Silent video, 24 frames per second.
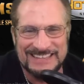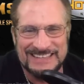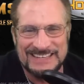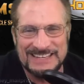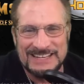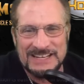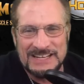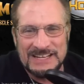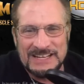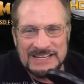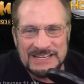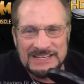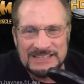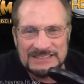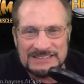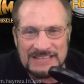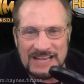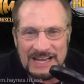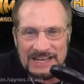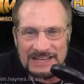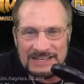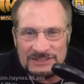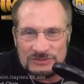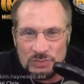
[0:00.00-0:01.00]
his
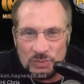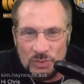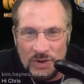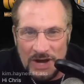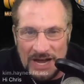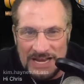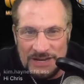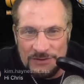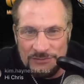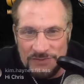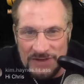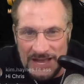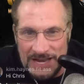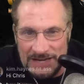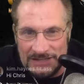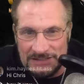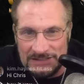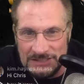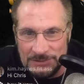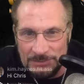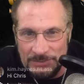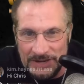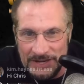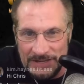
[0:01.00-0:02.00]
wife actually
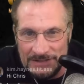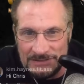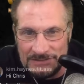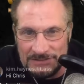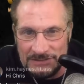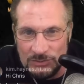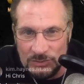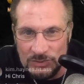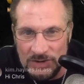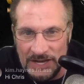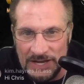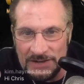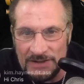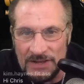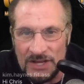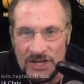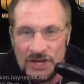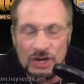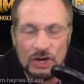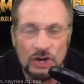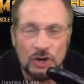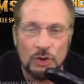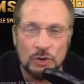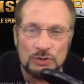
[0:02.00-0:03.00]
passed away.
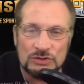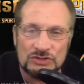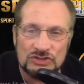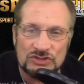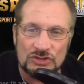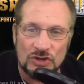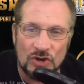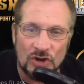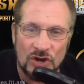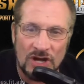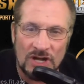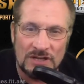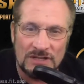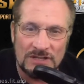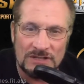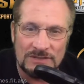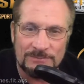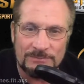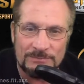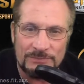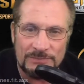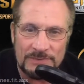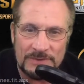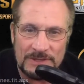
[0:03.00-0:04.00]
Who, Saul?
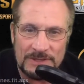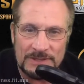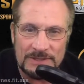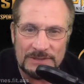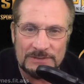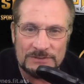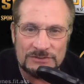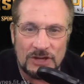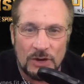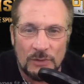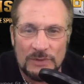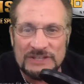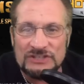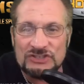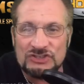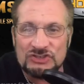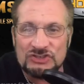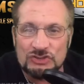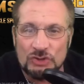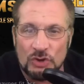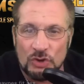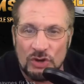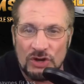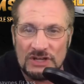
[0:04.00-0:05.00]
So is
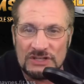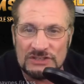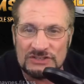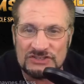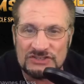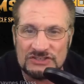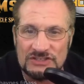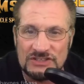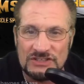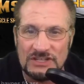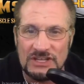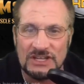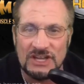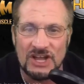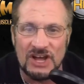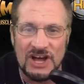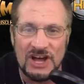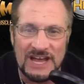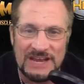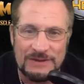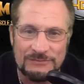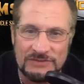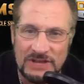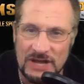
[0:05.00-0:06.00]
Saul still alive
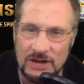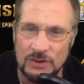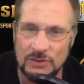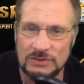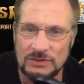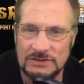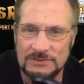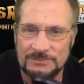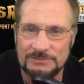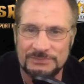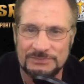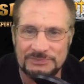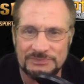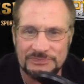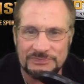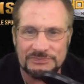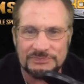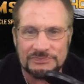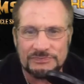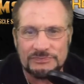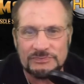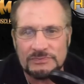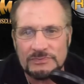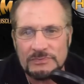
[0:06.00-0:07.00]
though?
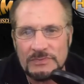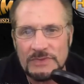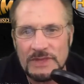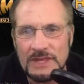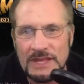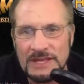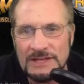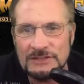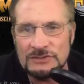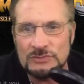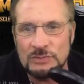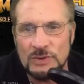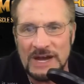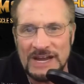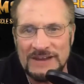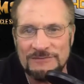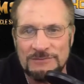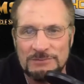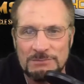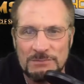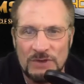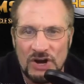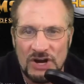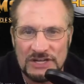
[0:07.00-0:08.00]
His wife
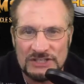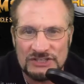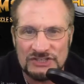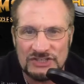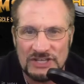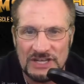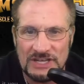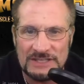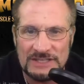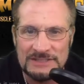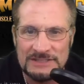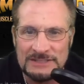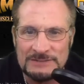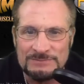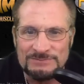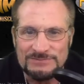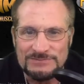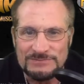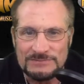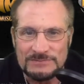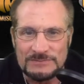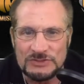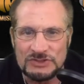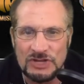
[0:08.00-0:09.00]
Marsha.
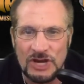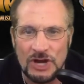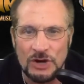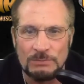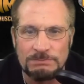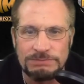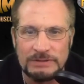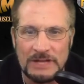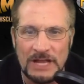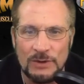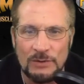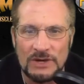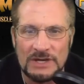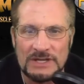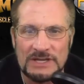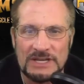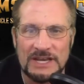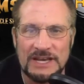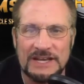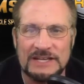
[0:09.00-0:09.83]
Joe, blow a kiss.